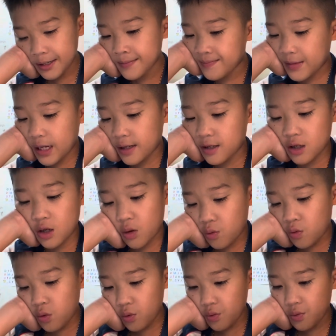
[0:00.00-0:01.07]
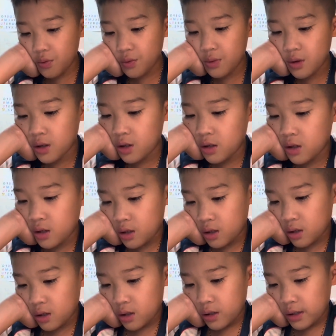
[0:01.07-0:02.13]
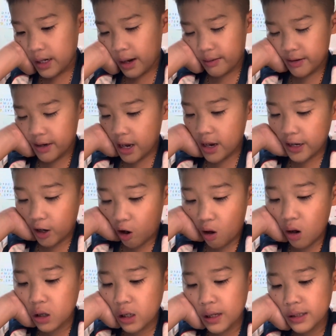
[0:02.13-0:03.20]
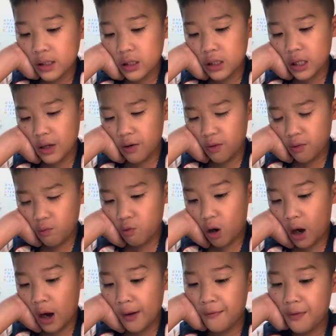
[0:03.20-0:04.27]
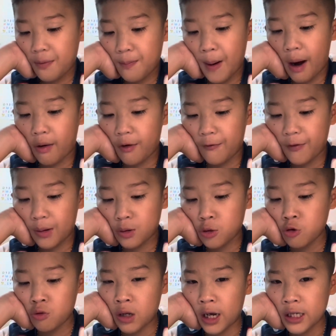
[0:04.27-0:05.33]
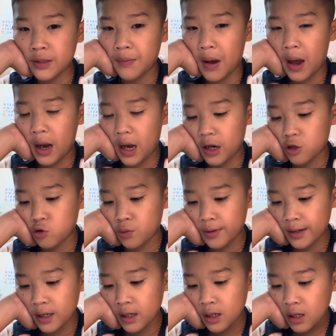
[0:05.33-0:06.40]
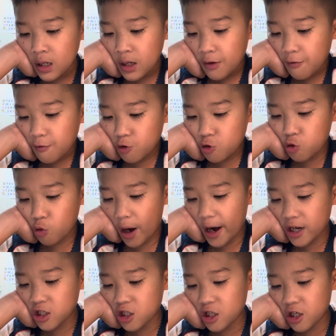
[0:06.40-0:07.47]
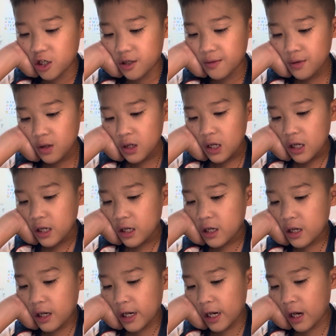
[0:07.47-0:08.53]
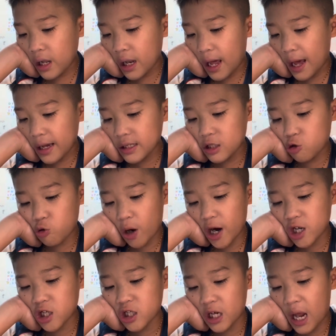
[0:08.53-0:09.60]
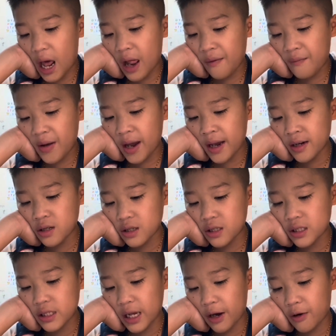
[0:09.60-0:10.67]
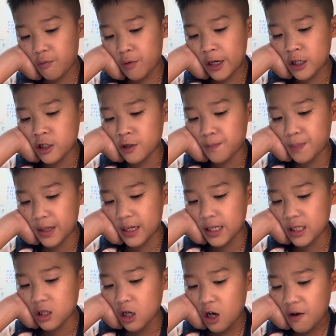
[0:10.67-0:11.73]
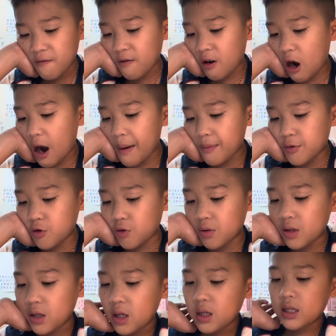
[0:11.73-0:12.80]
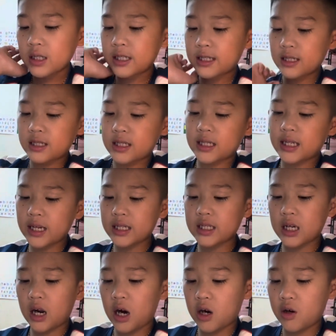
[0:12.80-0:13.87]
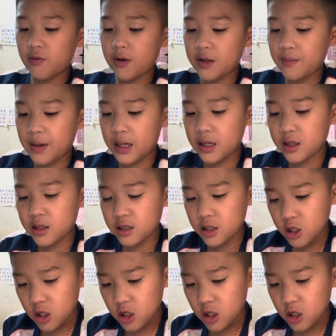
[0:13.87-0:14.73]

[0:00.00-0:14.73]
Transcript: That's so cool. Now, nearly all this derive power from two kinds of electric traction. Gearless traction elevators can reach speeds for up to 600 meters,